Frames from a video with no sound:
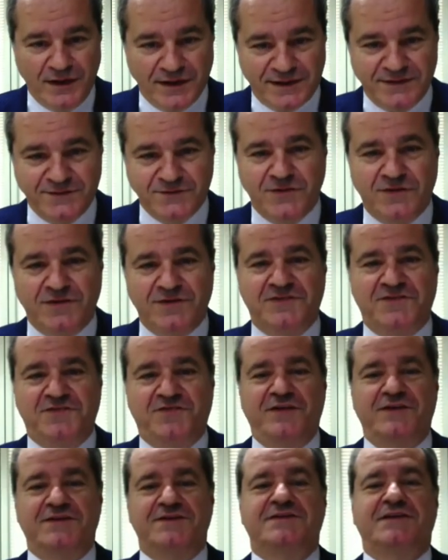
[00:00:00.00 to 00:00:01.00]
Welcome to
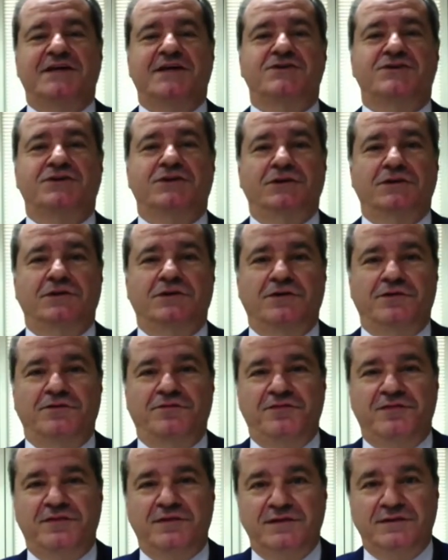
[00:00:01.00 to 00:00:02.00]
this first session
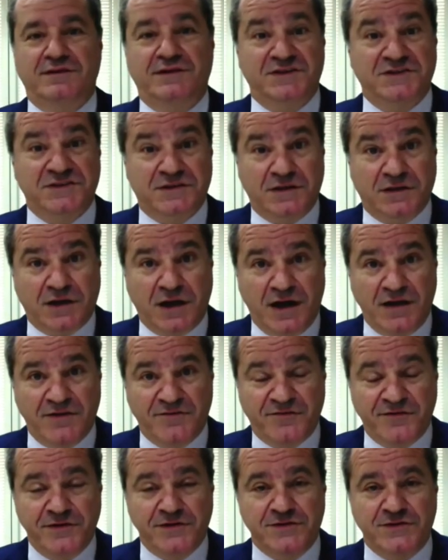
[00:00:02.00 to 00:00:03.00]
of the digital
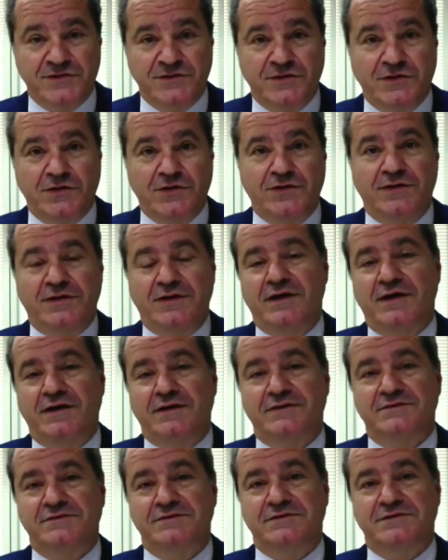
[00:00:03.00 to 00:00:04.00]
conference on
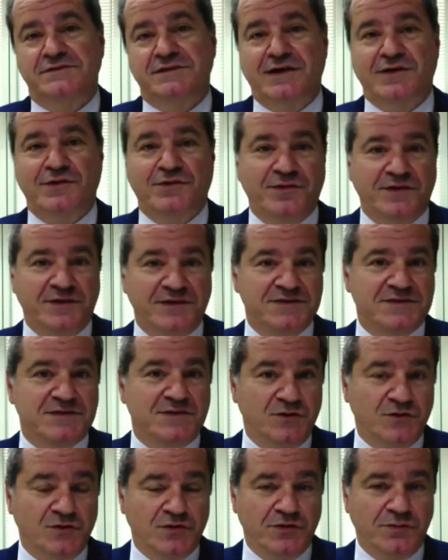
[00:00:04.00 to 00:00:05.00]

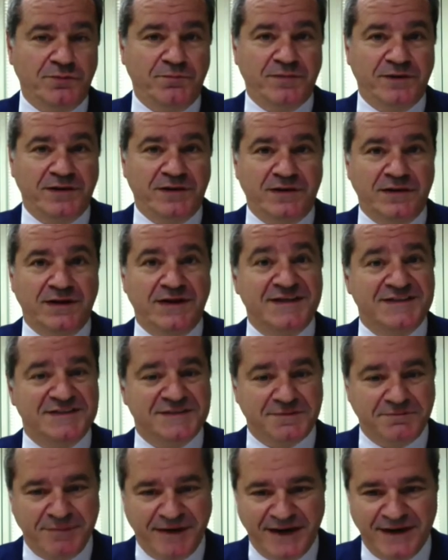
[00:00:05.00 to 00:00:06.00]
Southeast Europe and
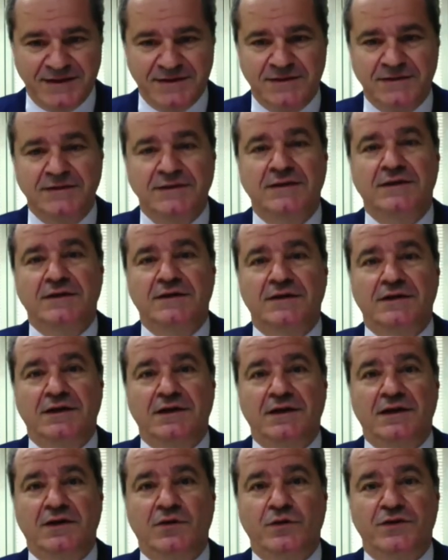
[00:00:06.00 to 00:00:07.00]
East Med,
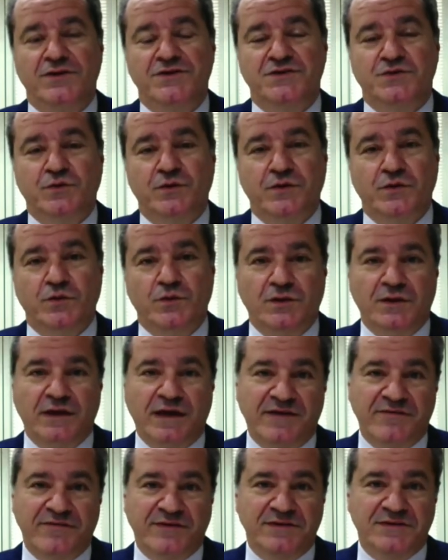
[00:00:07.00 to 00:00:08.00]
in which we
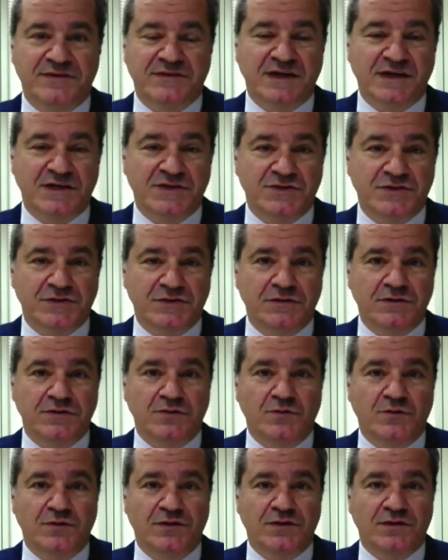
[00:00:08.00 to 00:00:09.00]
will have a
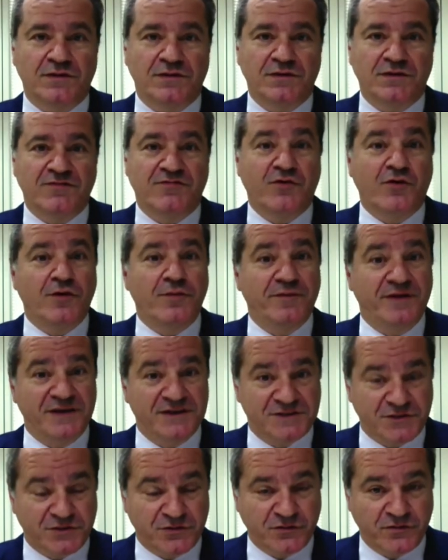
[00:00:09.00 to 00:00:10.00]
discussion with the Foreign
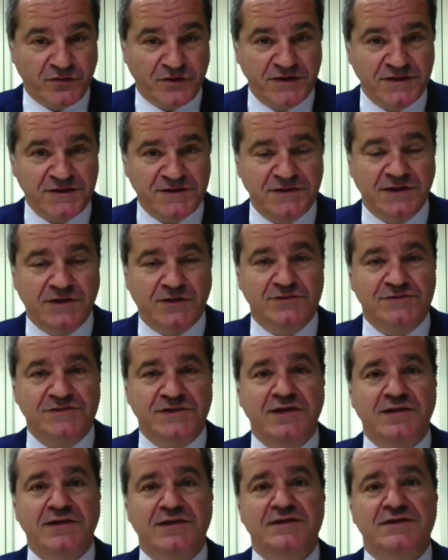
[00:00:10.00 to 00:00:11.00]
Minister of Greece,
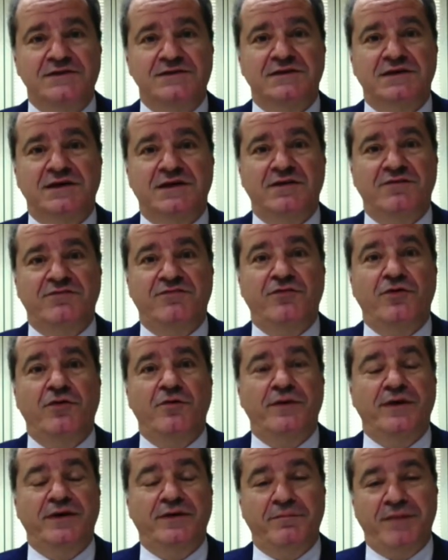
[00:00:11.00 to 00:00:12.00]
Nikos Dendias, and
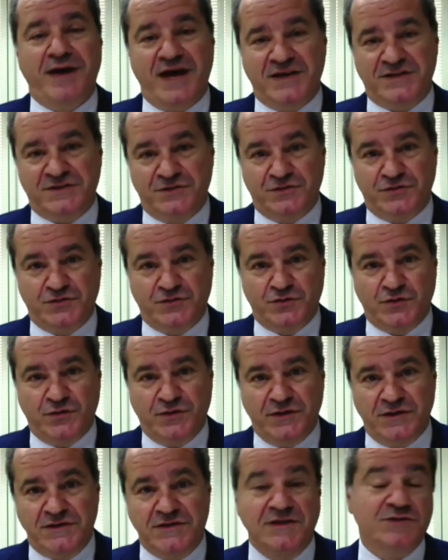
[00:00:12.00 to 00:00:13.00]
former Ambassador to
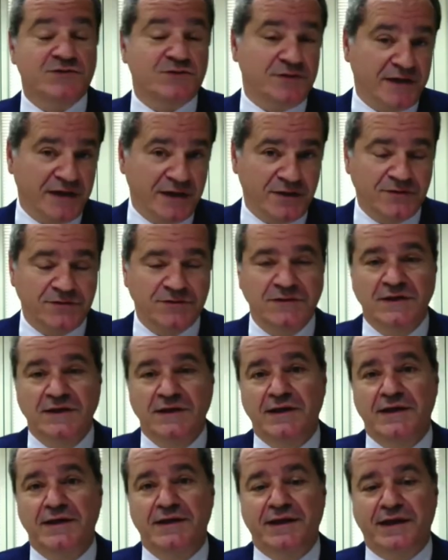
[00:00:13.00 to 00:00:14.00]
Greece and to NATO,
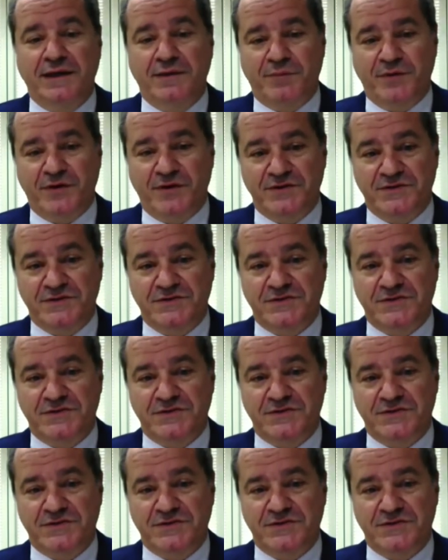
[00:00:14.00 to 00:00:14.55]
Nick